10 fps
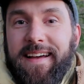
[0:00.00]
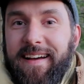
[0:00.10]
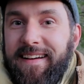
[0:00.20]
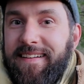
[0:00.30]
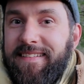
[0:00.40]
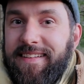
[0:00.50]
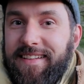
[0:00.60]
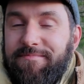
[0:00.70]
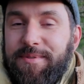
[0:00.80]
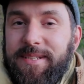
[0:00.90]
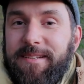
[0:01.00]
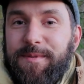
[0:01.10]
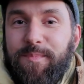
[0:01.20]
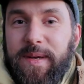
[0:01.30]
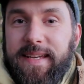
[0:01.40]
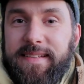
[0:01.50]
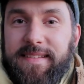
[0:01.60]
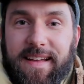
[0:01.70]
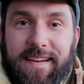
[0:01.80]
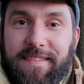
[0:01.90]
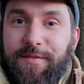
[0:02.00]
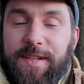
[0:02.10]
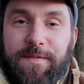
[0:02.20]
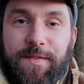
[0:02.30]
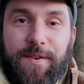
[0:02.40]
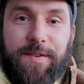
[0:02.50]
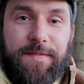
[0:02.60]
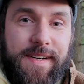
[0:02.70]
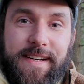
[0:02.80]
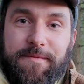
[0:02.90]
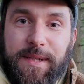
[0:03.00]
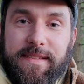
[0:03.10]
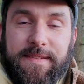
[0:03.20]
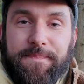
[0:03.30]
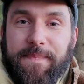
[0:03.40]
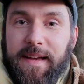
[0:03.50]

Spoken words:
and give me some space, like 3, 4, 5 months,